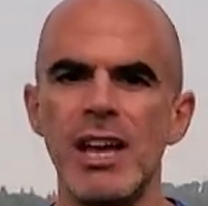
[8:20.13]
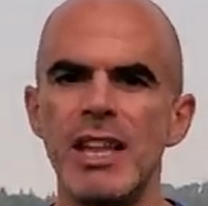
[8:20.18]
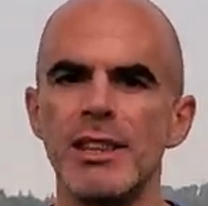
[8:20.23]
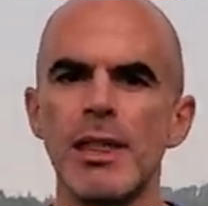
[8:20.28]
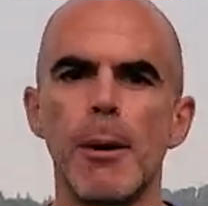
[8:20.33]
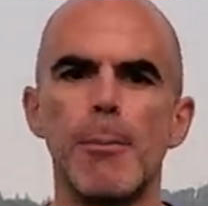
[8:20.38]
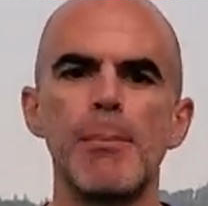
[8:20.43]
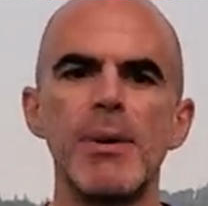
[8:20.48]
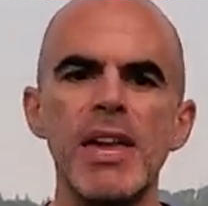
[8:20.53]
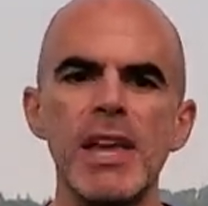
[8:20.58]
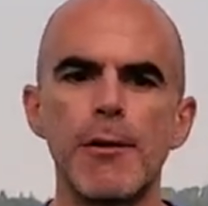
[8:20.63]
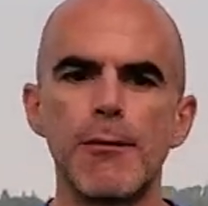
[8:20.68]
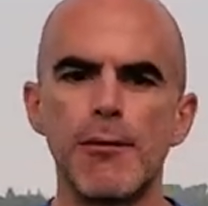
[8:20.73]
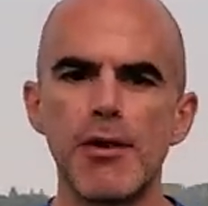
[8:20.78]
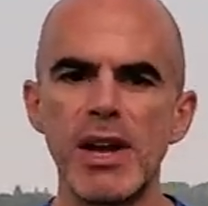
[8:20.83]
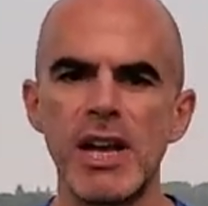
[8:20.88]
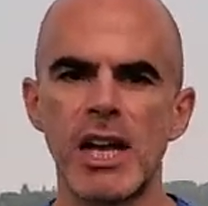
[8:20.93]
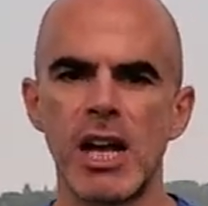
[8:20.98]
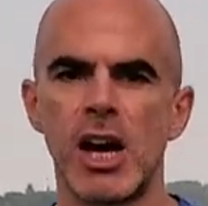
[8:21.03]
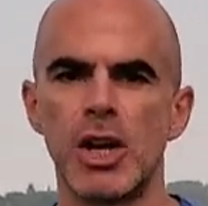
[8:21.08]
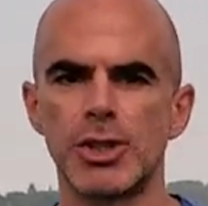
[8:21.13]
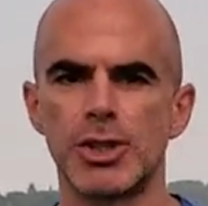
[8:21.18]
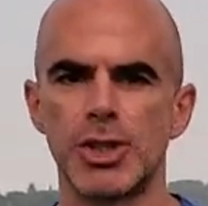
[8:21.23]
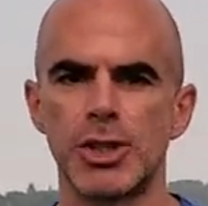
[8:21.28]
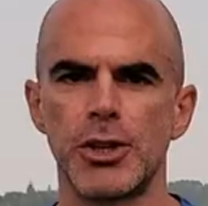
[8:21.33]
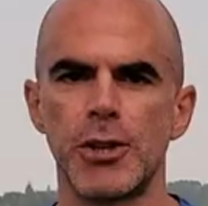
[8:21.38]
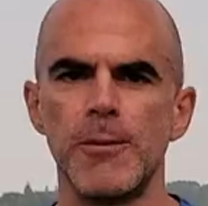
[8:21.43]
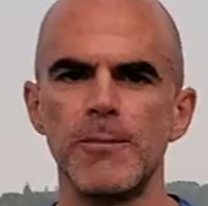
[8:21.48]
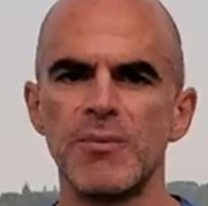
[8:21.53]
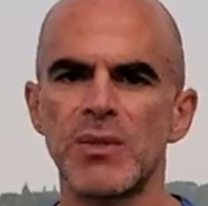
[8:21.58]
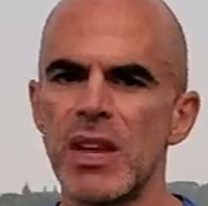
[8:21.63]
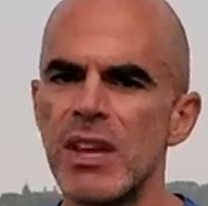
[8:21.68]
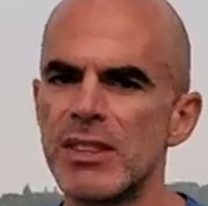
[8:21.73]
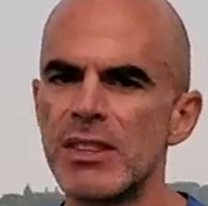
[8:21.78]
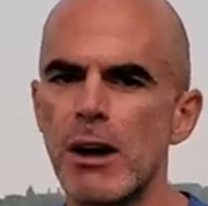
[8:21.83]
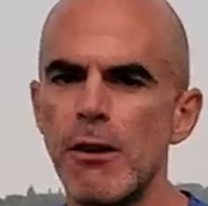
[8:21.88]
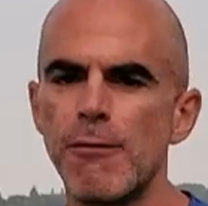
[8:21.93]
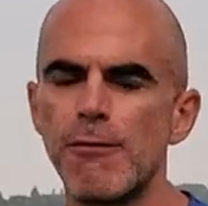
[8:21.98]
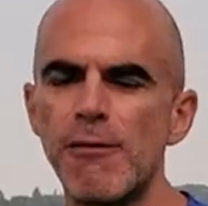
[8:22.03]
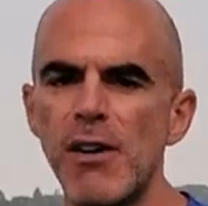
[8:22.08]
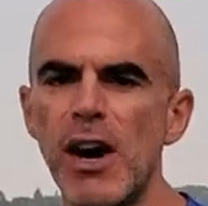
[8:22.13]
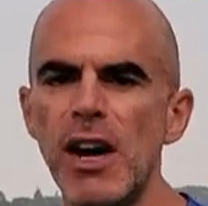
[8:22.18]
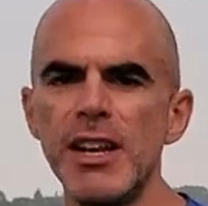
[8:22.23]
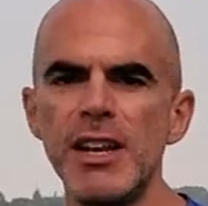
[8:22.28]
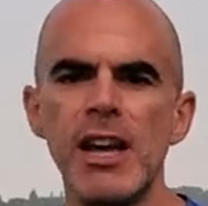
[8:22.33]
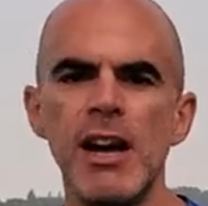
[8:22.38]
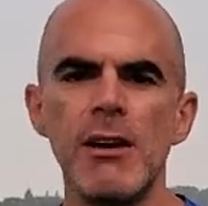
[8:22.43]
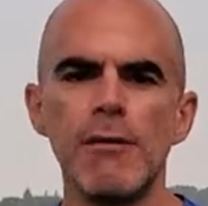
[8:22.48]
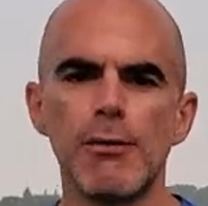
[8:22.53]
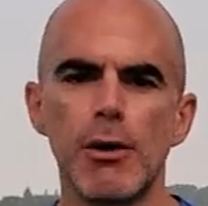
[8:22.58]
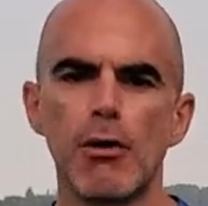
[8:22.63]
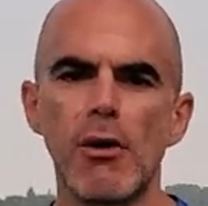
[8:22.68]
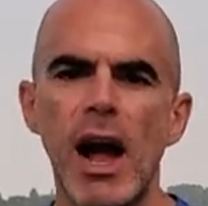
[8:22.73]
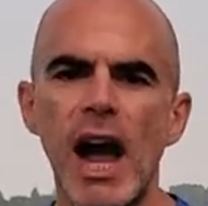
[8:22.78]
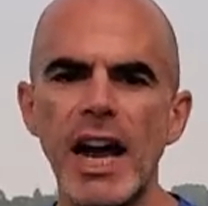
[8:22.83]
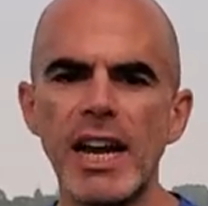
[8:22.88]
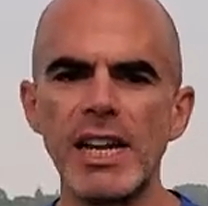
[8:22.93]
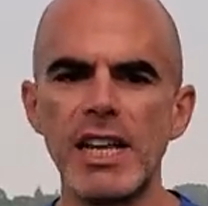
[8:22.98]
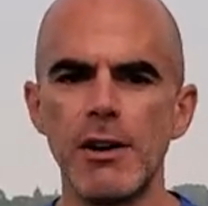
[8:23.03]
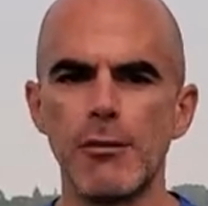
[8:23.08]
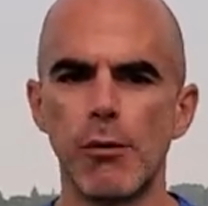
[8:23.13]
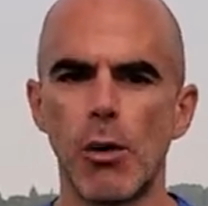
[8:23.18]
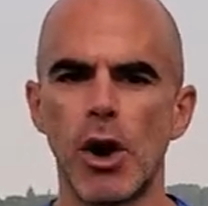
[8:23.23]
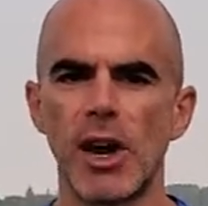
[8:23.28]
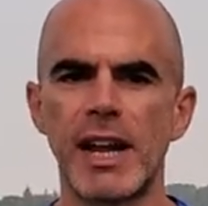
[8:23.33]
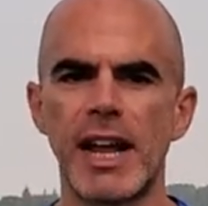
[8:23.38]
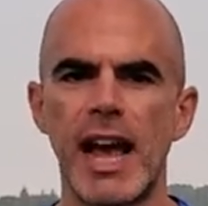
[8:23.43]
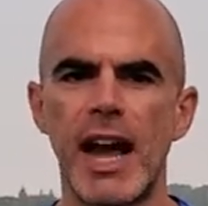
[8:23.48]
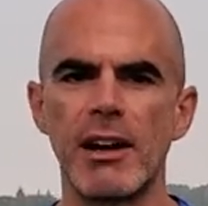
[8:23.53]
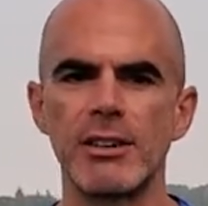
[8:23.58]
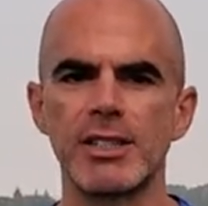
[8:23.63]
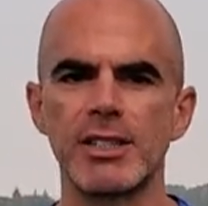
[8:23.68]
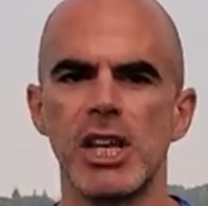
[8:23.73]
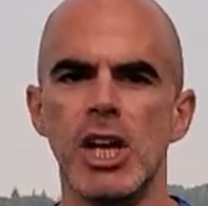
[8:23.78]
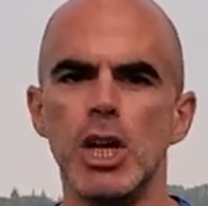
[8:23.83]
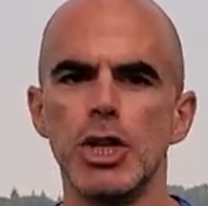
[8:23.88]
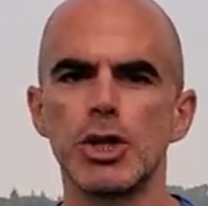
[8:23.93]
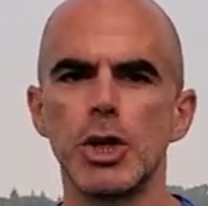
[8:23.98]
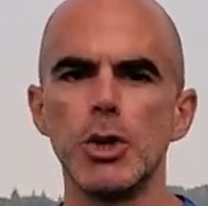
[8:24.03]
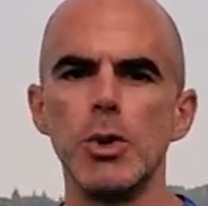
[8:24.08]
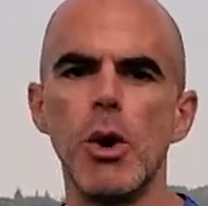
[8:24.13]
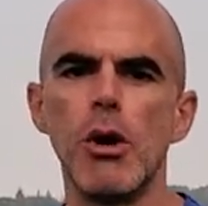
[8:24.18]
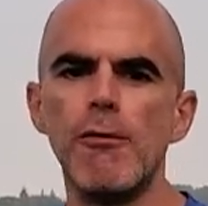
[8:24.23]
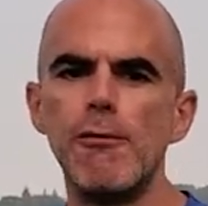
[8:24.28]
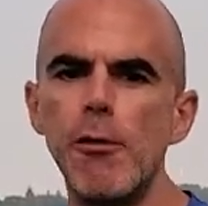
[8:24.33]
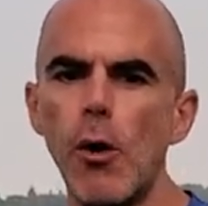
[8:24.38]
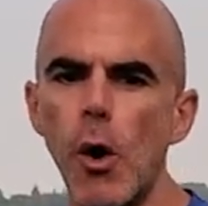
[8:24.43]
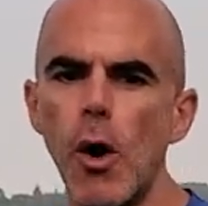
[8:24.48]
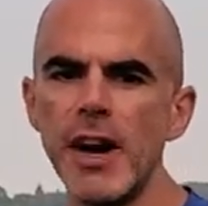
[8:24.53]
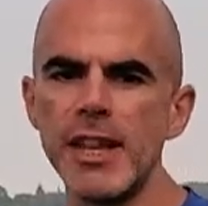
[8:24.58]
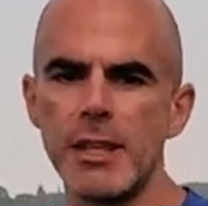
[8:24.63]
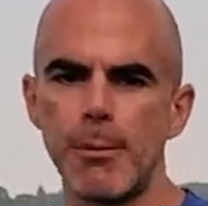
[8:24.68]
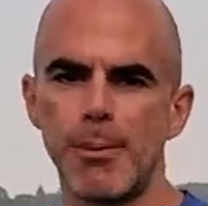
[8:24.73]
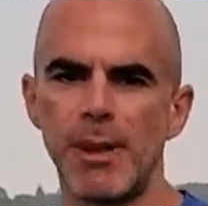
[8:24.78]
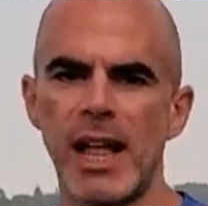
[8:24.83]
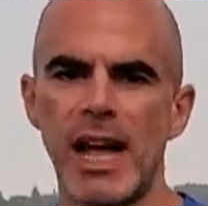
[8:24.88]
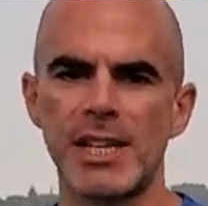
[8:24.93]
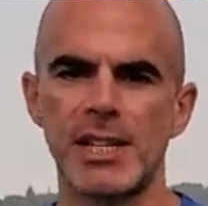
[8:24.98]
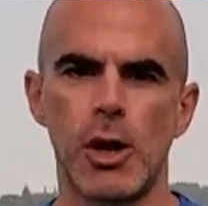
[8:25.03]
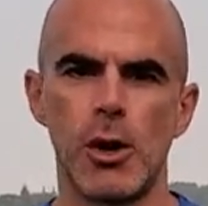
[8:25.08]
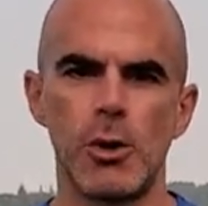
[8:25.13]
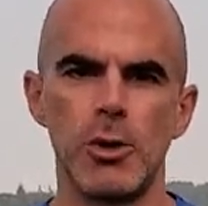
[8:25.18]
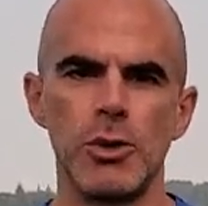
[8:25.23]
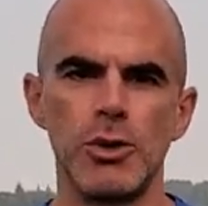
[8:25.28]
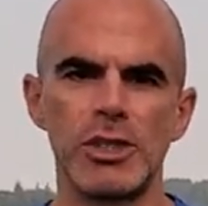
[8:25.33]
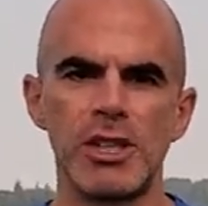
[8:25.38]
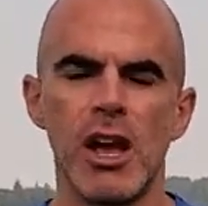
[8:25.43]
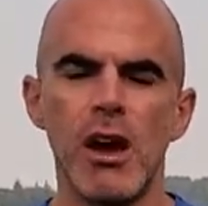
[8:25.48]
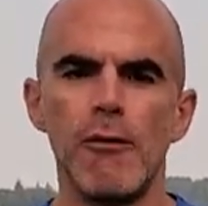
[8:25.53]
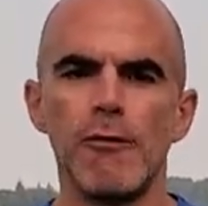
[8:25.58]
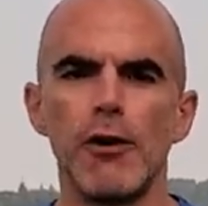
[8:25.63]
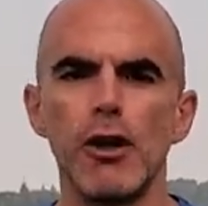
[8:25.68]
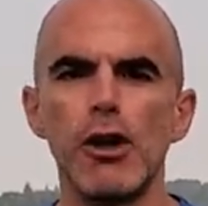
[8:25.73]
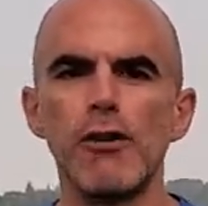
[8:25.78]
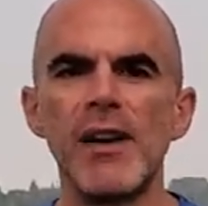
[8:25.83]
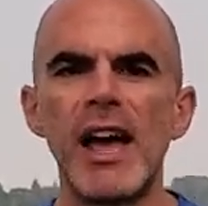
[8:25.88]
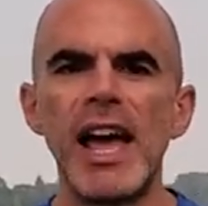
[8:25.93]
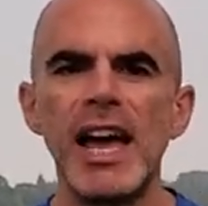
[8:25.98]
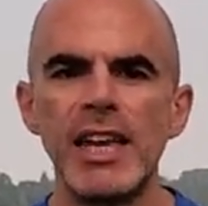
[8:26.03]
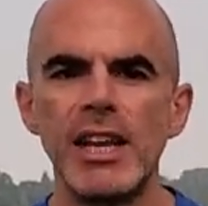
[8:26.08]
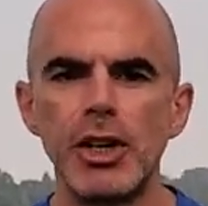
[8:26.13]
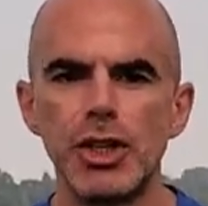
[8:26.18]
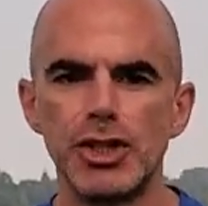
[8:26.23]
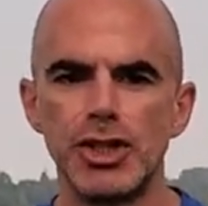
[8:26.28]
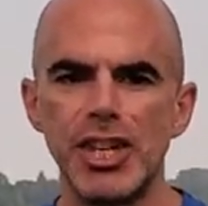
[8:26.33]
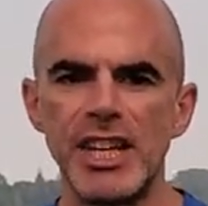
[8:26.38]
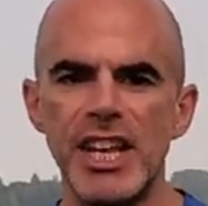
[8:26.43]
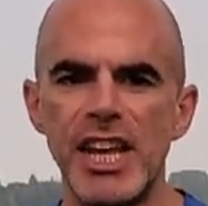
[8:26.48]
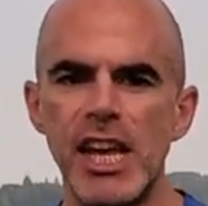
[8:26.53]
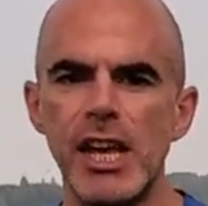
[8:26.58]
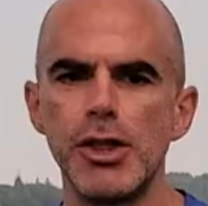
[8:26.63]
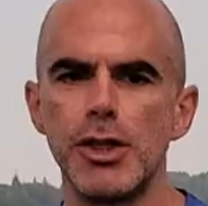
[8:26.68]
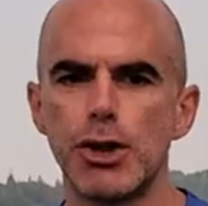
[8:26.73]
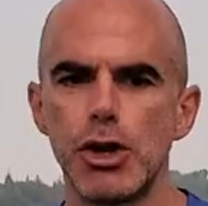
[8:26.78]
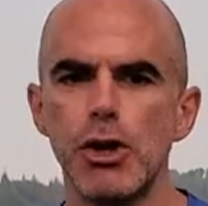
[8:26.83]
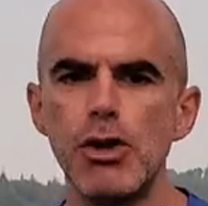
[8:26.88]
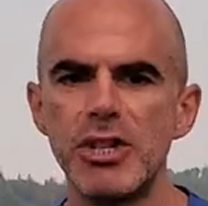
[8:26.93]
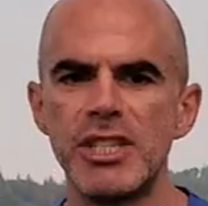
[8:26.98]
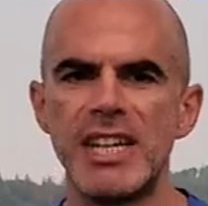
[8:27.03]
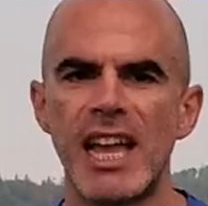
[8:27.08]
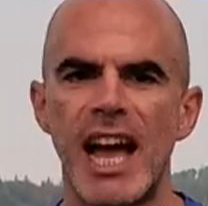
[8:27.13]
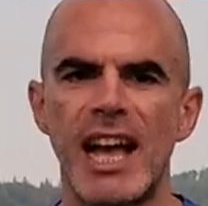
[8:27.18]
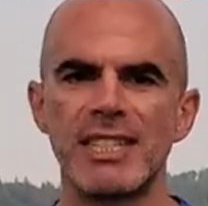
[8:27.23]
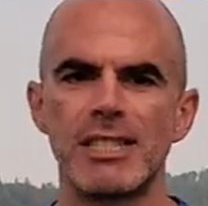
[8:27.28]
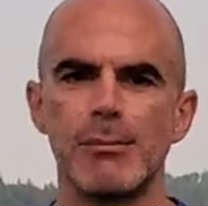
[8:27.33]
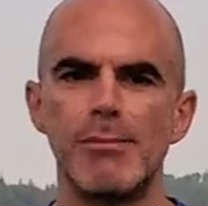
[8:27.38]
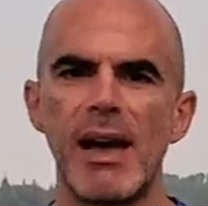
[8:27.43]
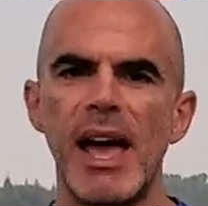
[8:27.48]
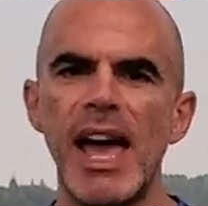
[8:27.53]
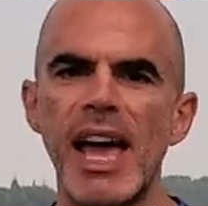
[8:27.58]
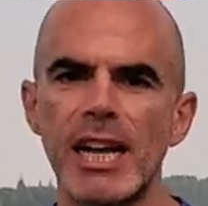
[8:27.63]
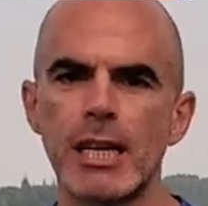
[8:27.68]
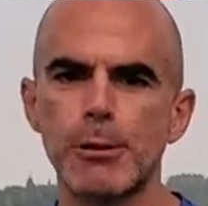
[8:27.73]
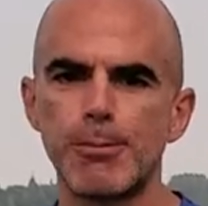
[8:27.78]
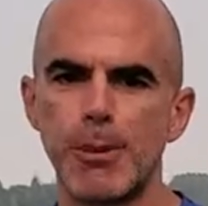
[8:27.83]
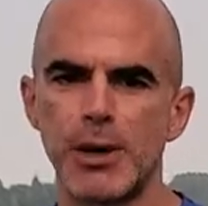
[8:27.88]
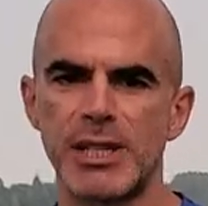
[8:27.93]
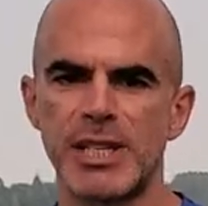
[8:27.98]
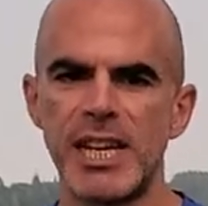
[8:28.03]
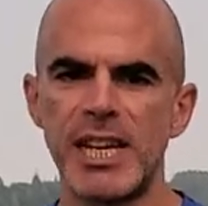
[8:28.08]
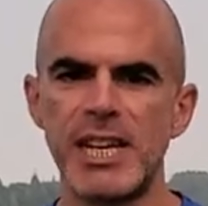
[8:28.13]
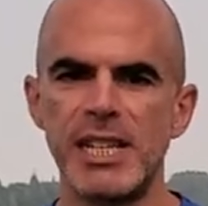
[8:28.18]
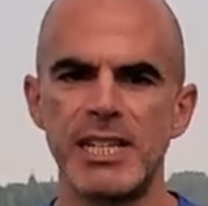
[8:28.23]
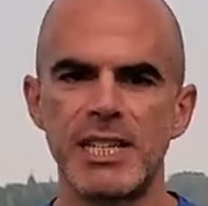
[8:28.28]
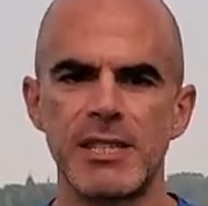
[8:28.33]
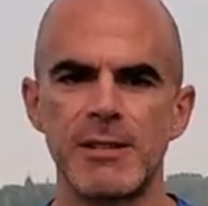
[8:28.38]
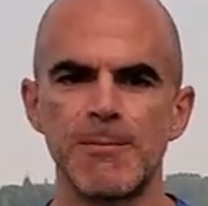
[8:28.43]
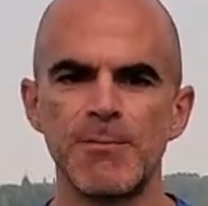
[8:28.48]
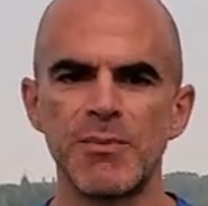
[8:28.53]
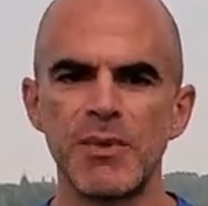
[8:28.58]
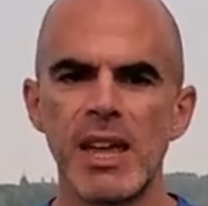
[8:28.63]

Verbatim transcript: The Peak Freak culture, the fun variety of workouts, so you avoid the plateaus full of energy, enthusiasm, expertise,